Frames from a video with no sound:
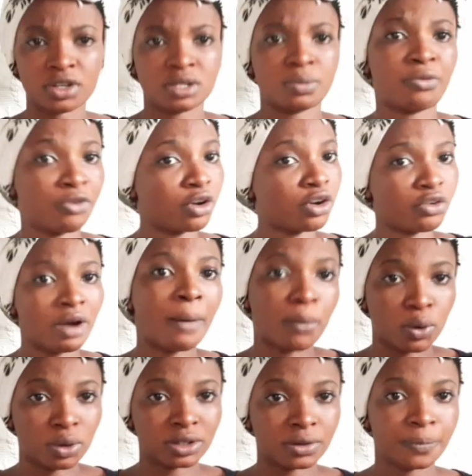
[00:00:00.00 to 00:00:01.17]
Before your
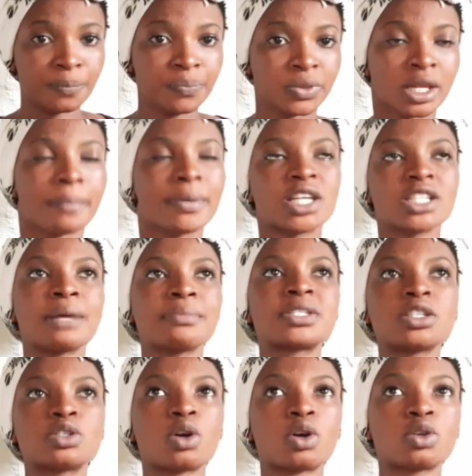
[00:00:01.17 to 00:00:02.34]
grandmother, because I'm
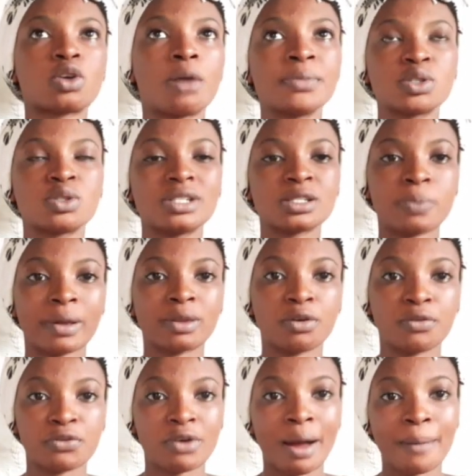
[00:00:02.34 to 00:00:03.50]
still coming to this part
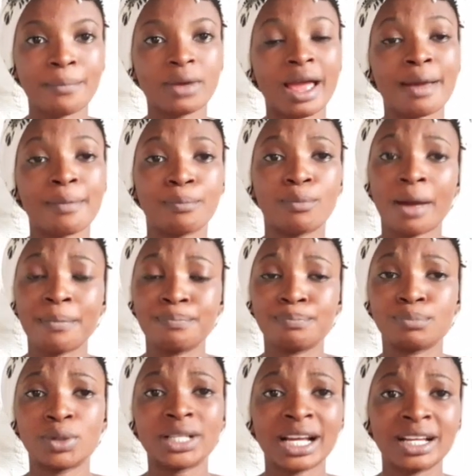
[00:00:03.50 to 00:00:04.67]
of
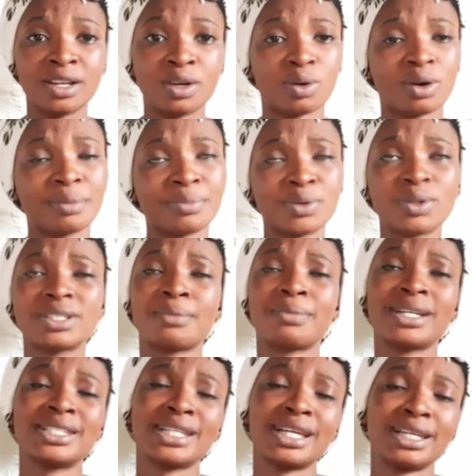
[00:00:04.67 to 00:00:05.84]
mother-in-law. What am
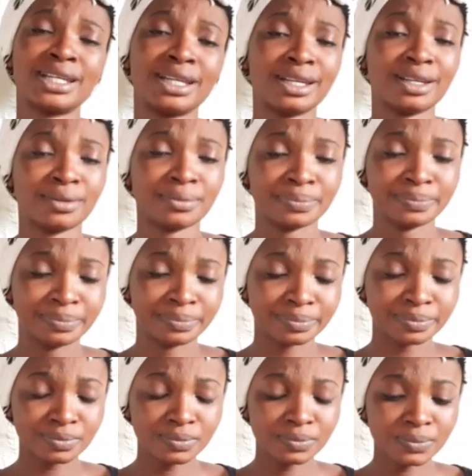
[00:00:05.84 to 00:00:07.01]
I saying again?
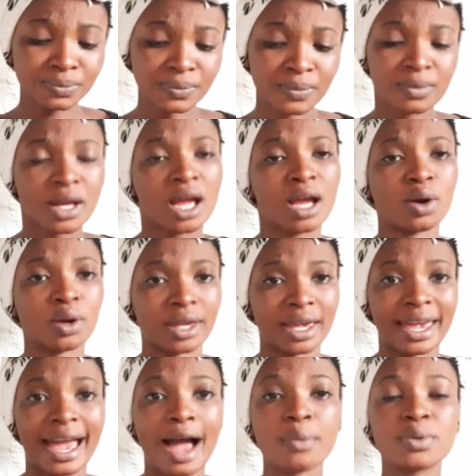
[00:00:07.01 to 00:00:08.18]

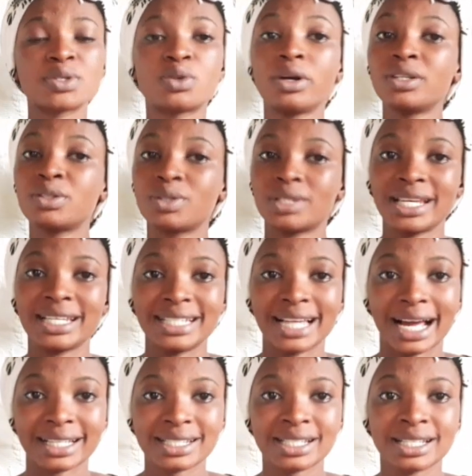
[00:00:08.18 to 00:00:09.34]
Okay, I was going to say
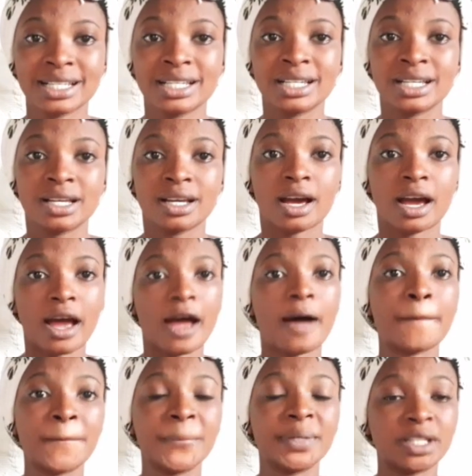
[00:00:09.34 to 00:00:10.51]
that
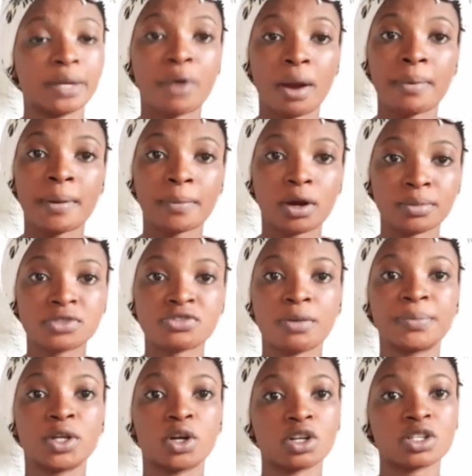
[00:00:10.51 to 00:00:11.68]
the problem comes
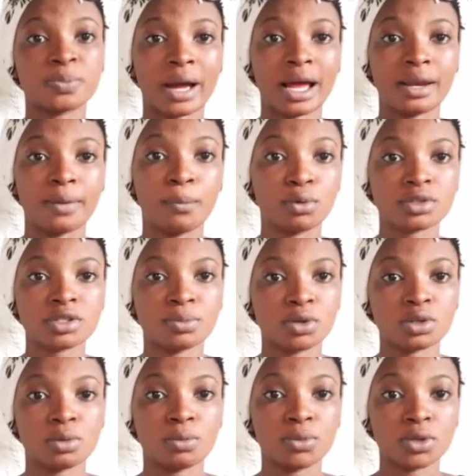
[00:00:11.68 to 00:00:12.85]
from the husband most
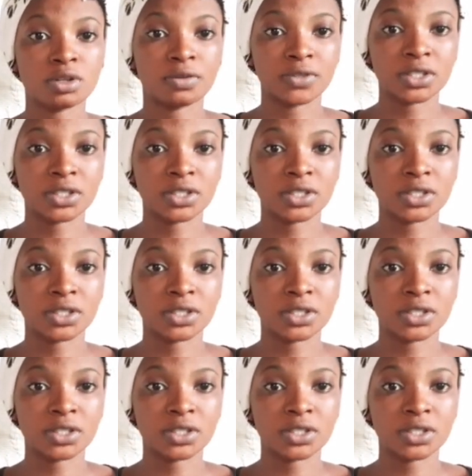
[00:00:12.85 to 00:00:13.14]
of the